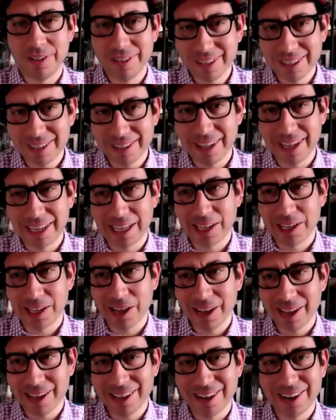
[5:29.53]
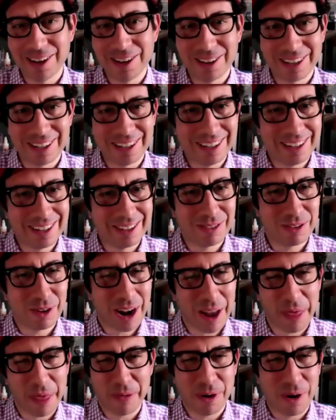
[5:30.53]
It's like a good, you know, you could you could kind
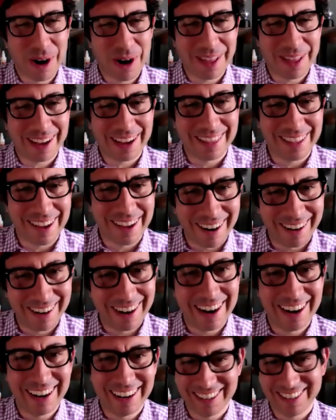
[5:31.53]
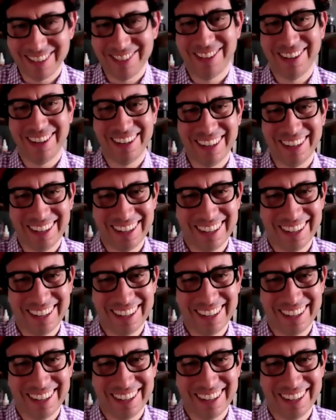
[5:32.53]
of throw anything in there, right? Yeah.